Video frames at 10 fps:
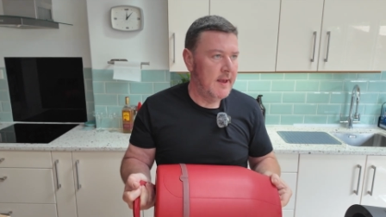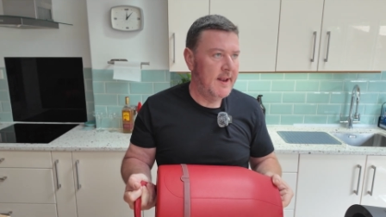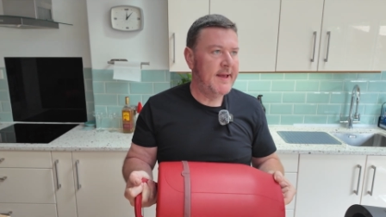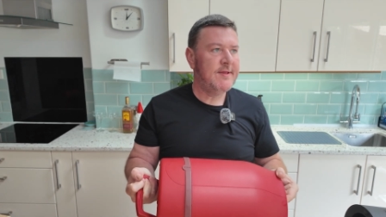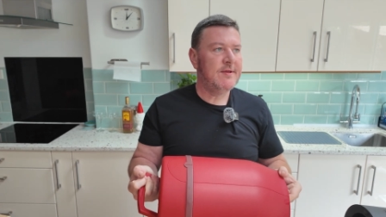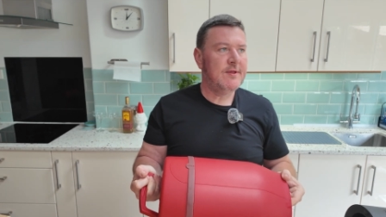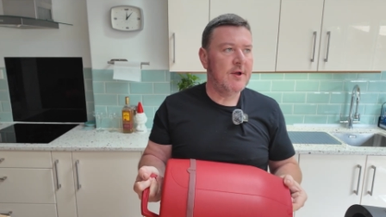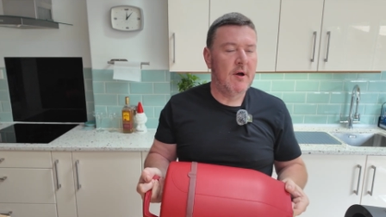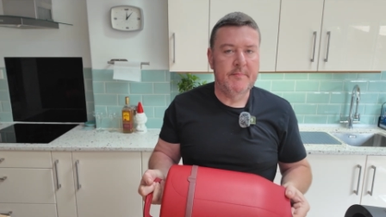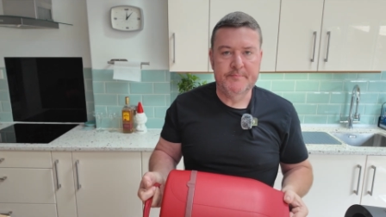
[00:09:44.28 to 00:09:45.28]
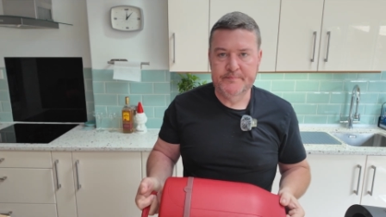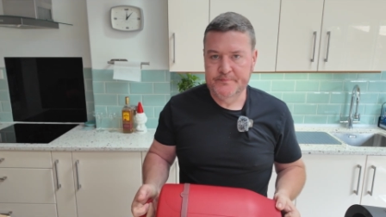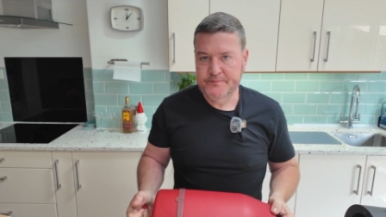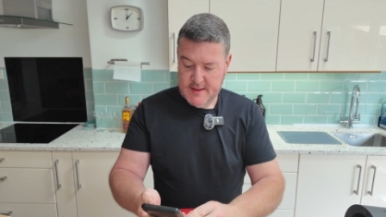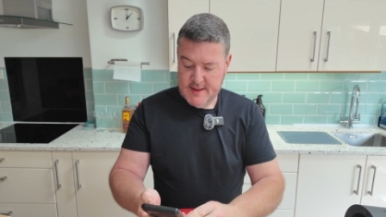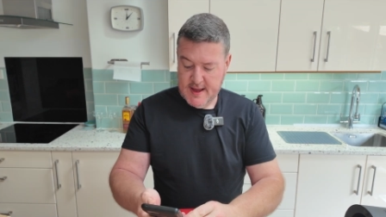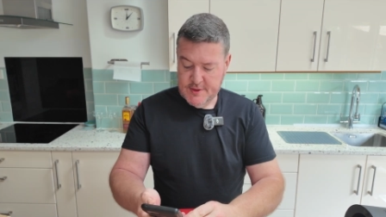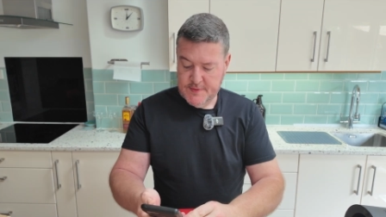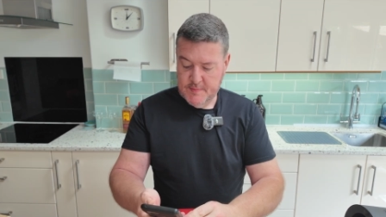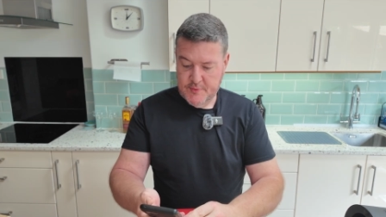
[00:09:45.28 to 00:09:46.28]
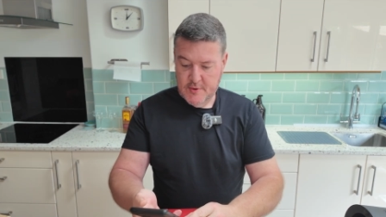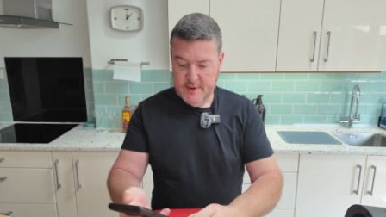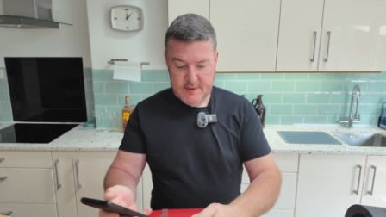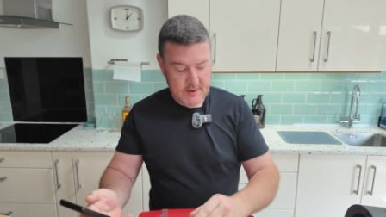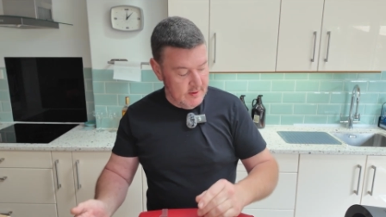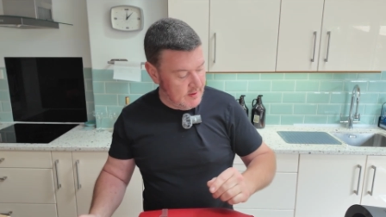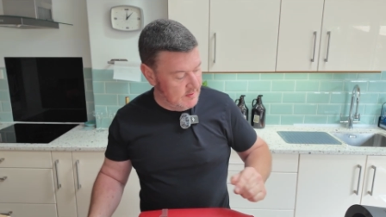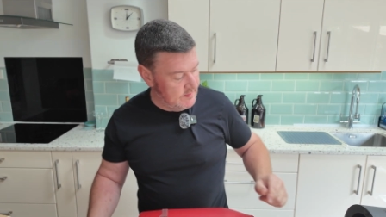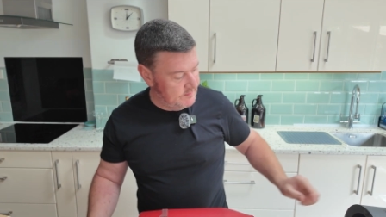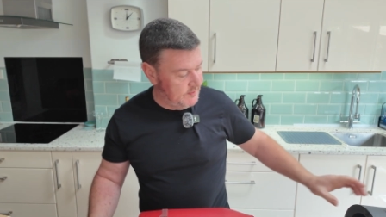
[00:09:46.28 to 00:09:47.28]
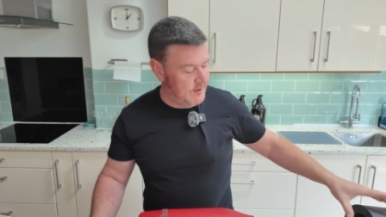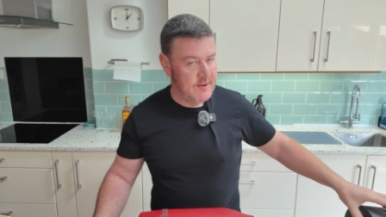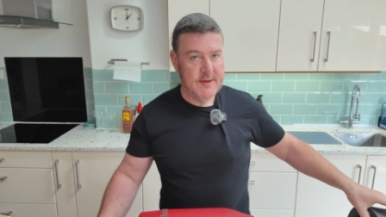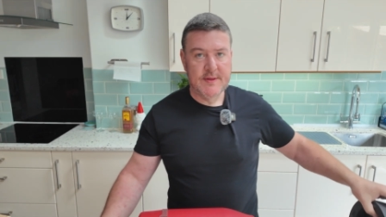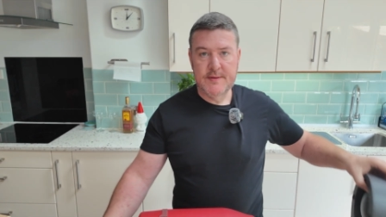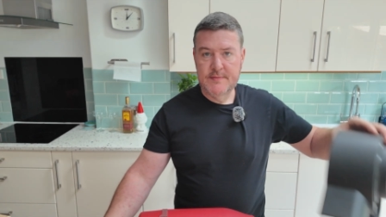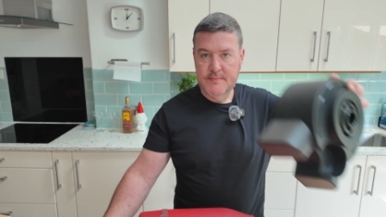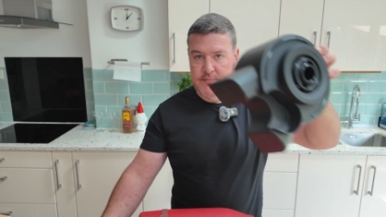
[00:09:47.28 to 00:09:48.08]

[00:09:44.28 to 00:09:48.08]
Alexa, stop. Attach the brewing dock, which is